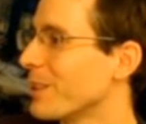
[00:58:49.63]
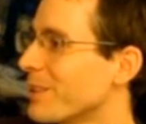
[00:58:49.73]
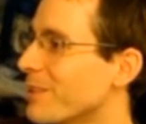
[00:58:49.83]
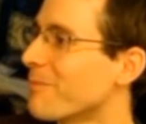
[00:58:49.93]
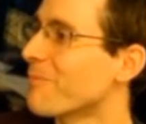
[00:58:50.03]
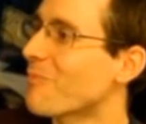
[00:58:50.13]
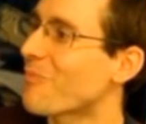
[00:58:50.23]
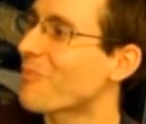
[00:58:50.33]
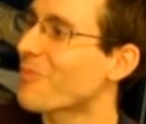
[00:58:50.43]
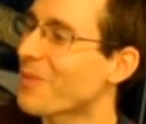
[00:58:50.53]

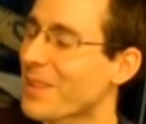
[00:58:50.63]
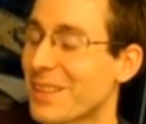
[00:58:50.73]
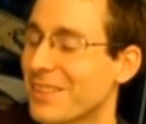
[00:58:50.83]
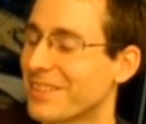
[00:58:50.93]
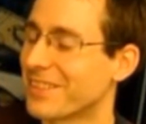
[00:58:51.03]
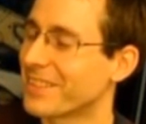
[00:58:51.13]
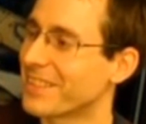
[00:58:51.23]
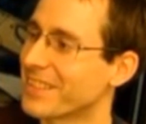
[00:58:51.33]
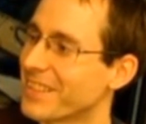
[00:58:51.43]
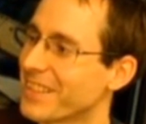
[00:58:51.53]
I also found that
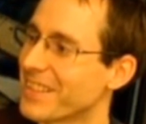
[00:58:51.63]
out.